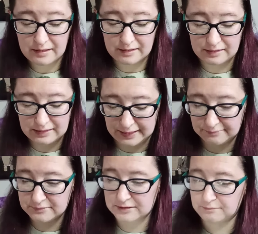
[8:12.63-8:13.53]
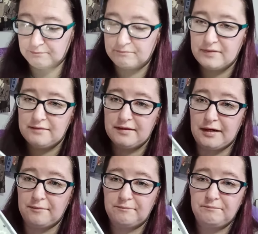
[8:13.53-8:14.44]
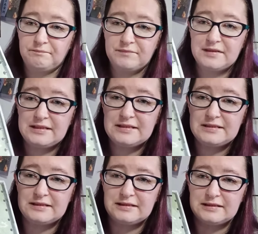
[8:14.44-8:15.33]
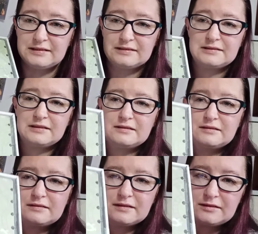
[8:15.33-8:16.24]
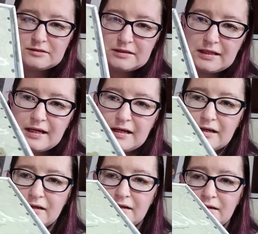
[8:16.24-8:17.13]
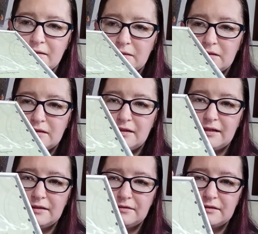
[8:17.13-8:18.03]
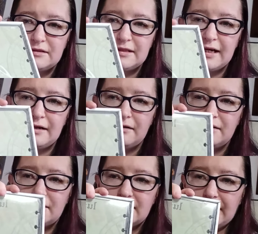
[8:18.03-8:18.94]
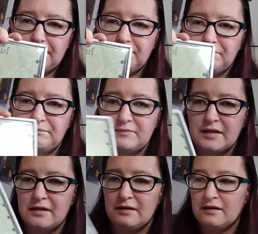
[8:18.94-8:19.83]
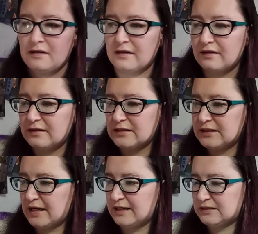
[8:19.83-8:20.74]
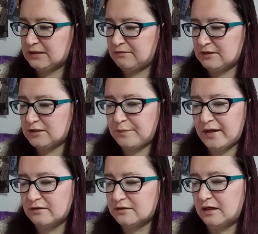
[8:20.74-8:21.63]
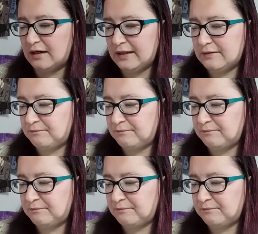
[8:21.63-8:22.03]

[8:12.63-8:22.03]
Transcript: Alright, so here we go. This is, can uh, uh, you see that? Ah, you can see that. Okay. This has some of the spells on it.